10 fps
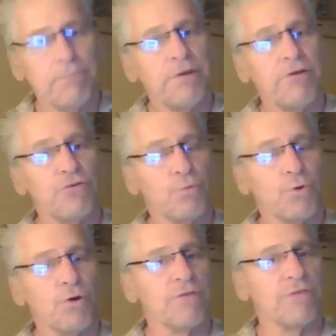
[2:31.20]
peers'
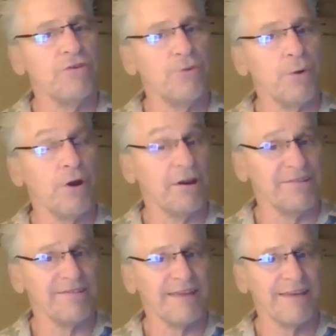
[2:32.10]
work that you are
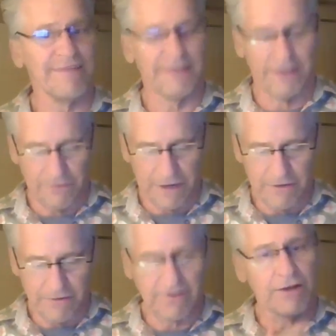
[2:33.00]
assessing, right?
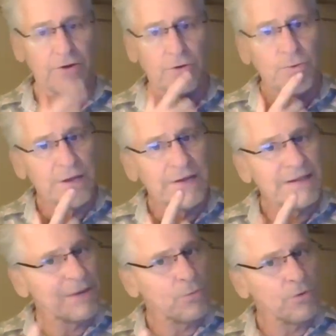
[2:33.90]
You're just like, oh,
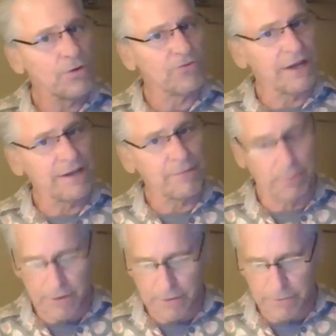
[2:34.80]
that works. I could
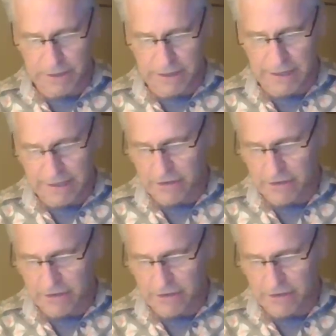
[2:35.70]
borrow that. I